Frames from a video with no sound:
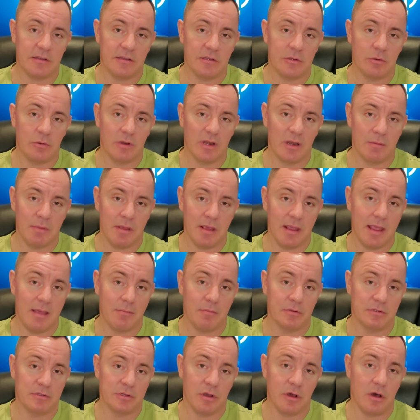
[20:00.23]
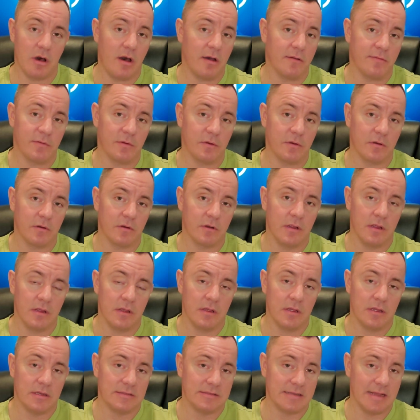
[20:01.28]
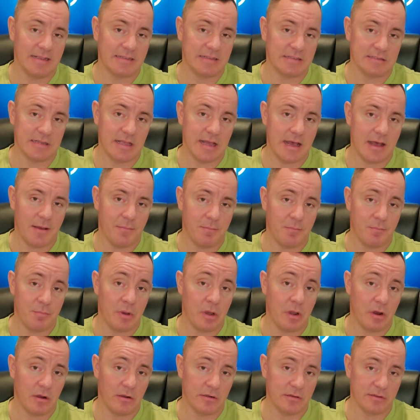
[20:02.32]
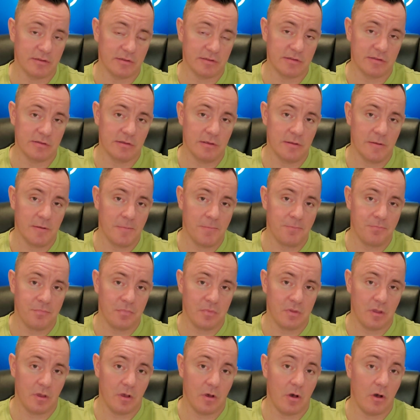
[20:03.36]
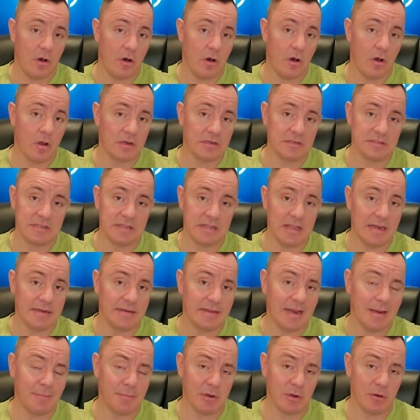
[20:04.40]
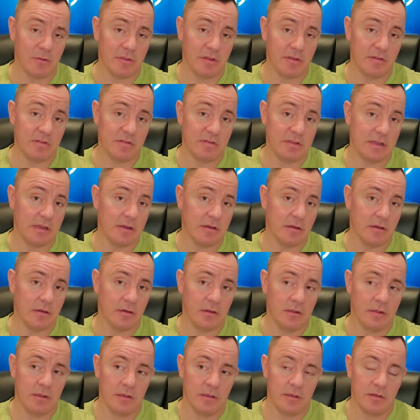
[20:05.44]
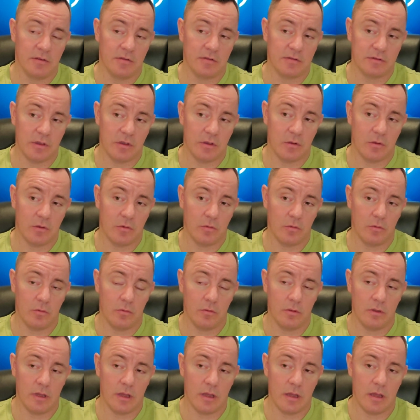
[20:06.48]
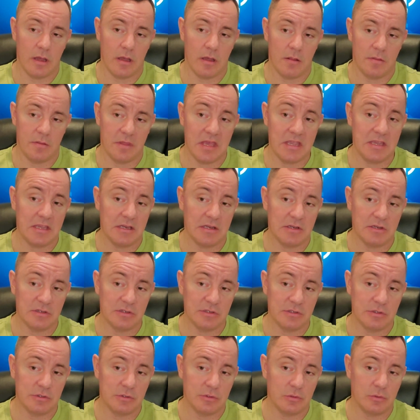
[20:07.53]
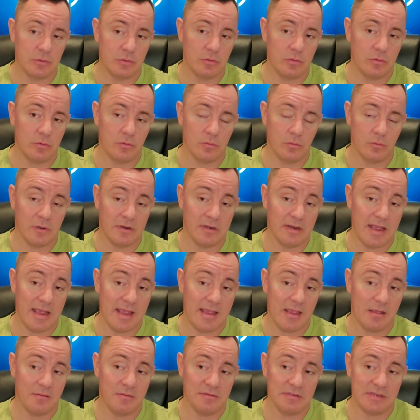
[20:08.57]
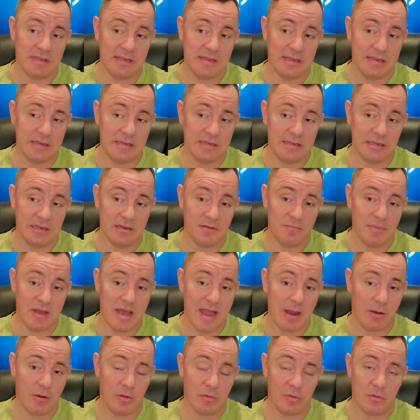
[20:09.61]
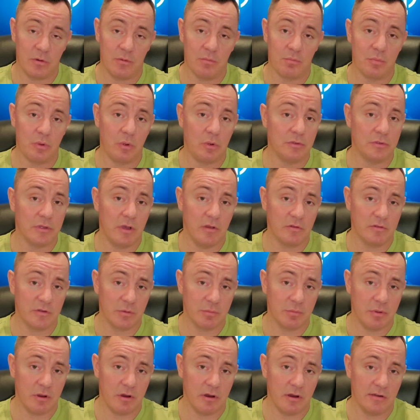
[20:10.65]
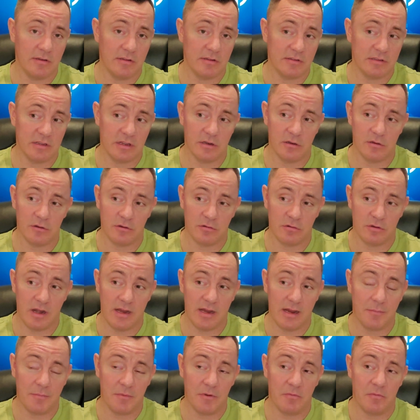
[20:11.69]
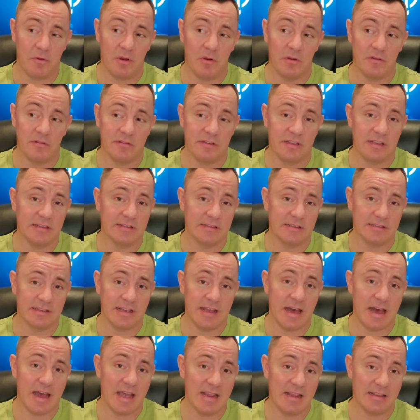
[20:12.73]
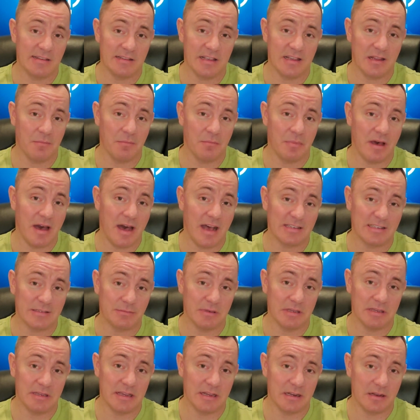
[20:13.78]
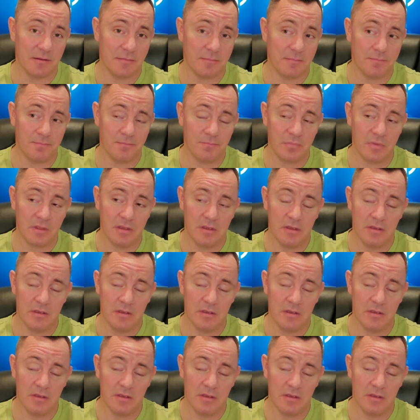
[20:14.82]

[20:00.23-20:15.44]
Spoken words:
isn't going to be able to offer desktop parts on 10 nanometer this year. So they can do what AMD did back with their bulldozer parts and crank up the frequencies as high as they can possibly get them.